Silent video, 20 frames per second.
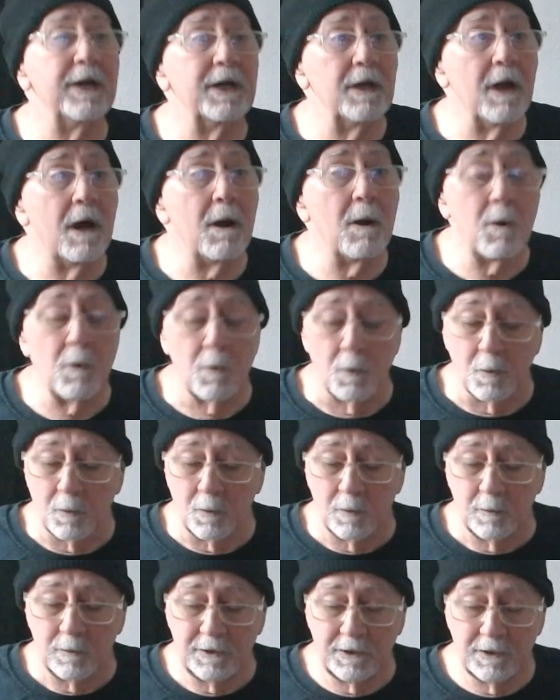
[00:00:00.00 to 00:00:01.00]
know.
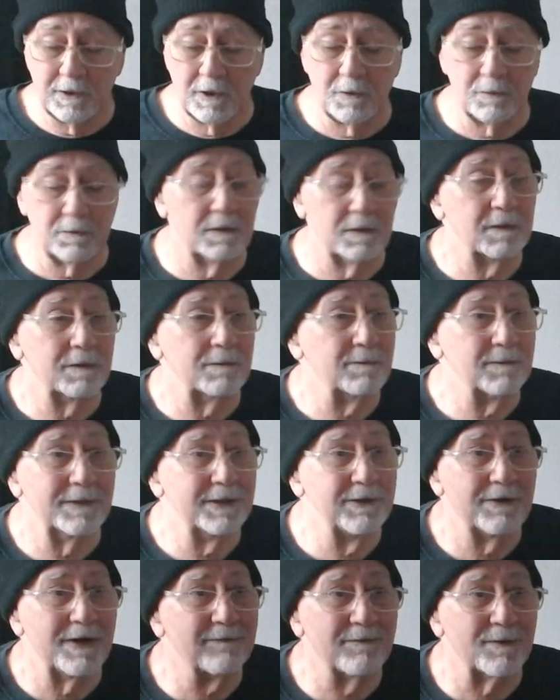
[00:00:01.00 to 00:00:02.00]
You
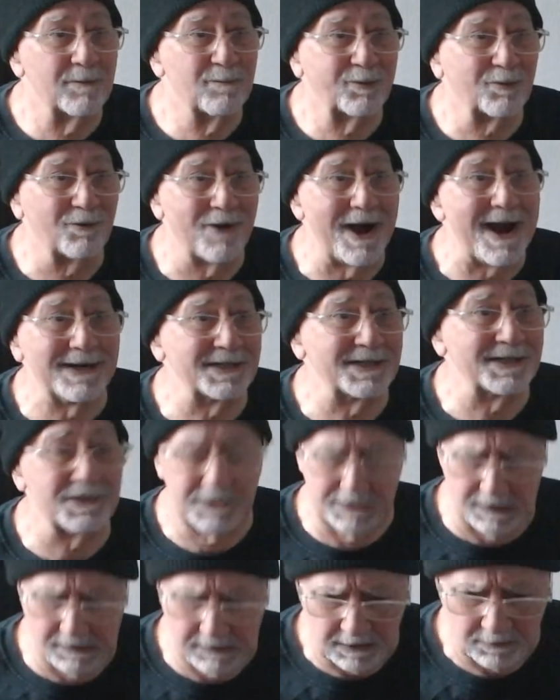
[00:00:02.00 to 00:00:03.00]
never
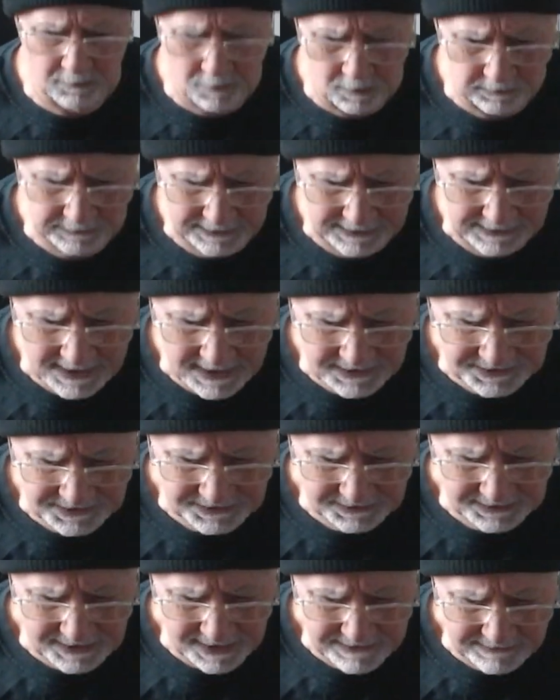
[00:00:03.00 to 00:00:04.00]
practiced, I gotta hold the
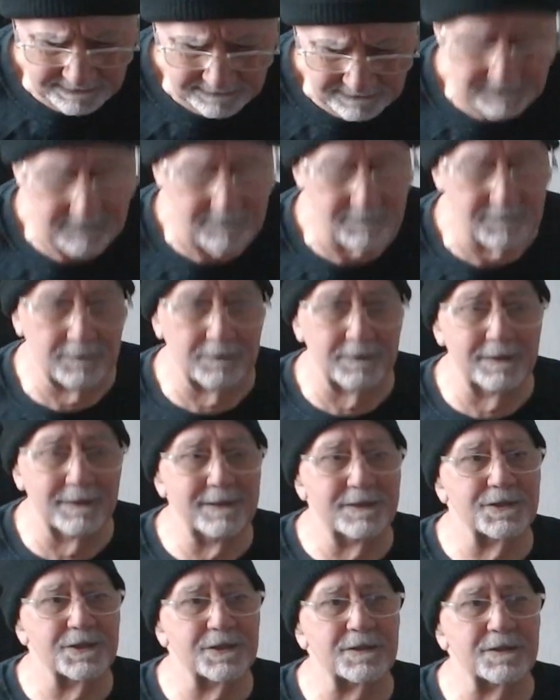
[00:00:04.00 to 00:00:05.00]
glass tighter.
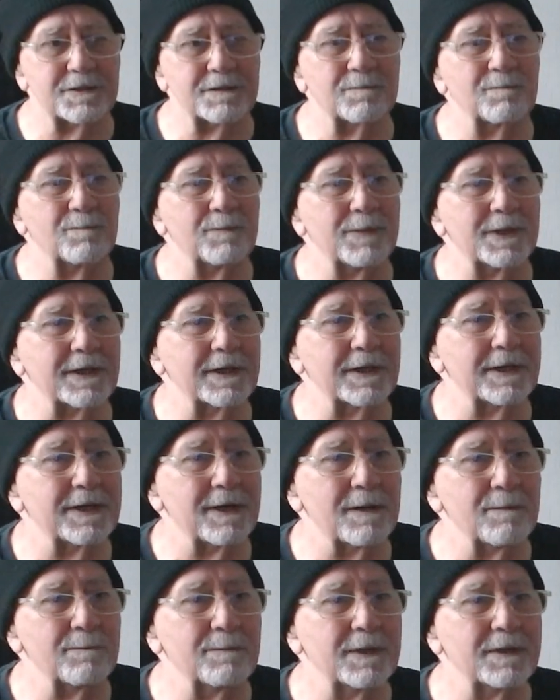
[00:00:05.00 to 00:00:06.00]
You just pick it
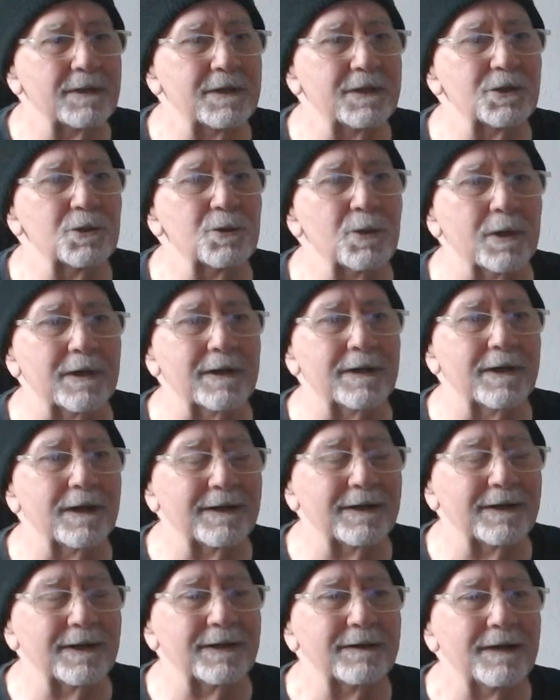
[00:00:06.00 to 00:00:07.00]
up and do it.
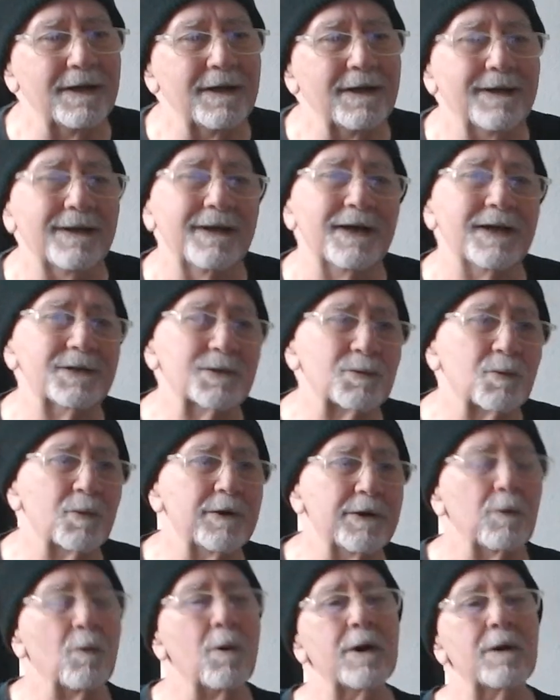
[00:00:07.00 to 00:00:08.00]
And that's where
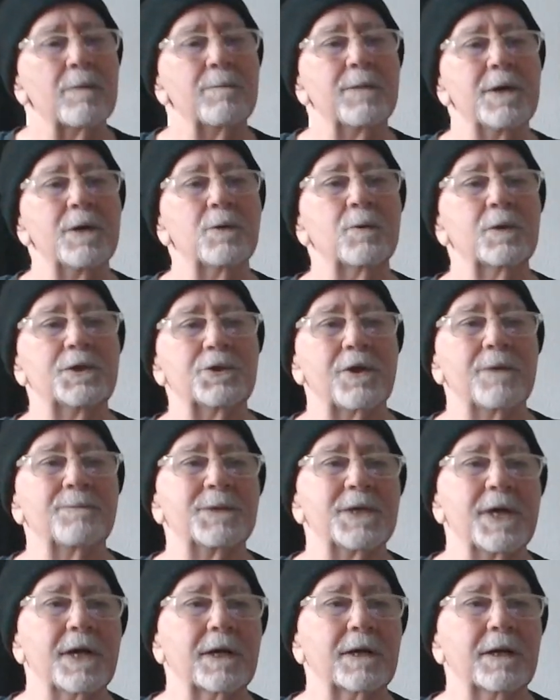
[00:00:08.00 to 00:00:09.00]
you want to be with drum
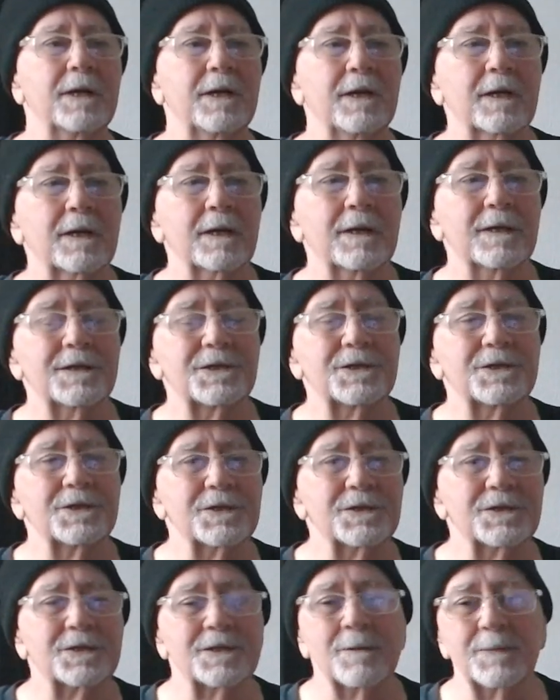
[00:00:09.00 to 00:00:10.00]
technique. It's
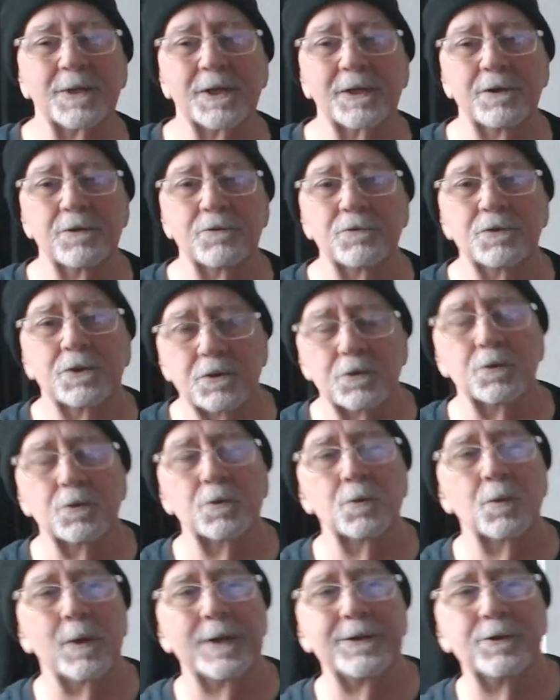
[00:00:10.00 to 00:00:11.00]
just something you
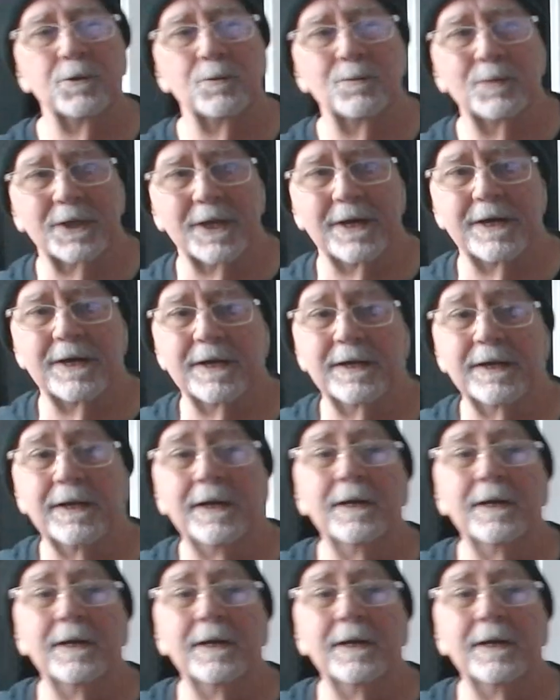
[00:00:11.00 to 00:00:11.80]
do when you play.